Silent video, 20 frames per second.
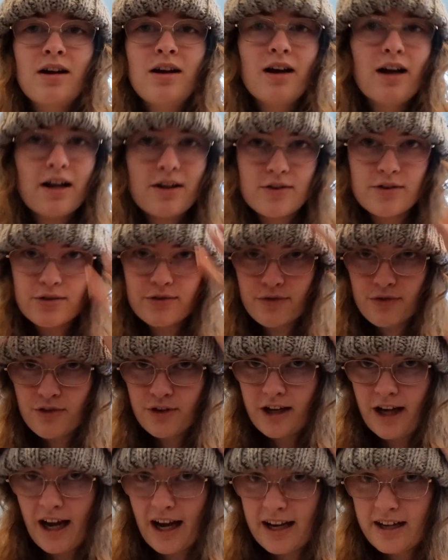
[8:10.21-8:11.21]
I just
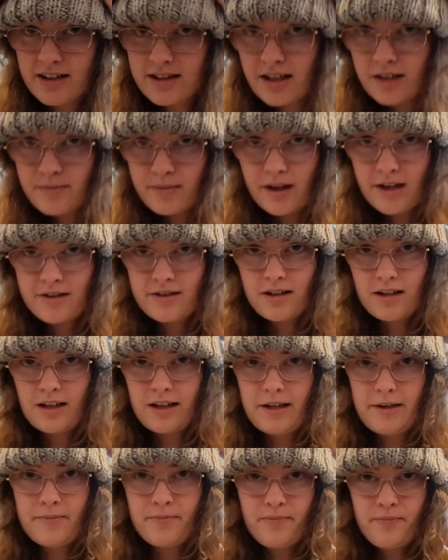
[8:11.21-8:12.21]
freehanded it
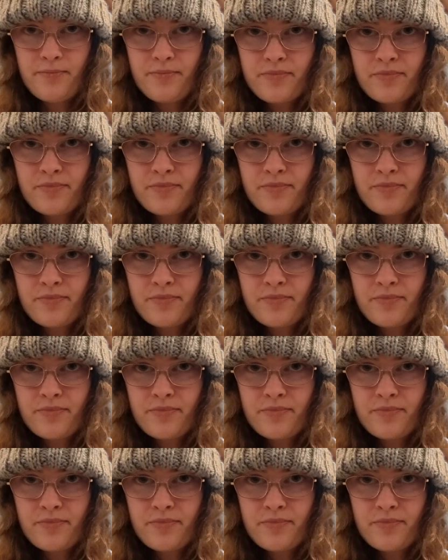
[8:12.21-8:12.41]
basically.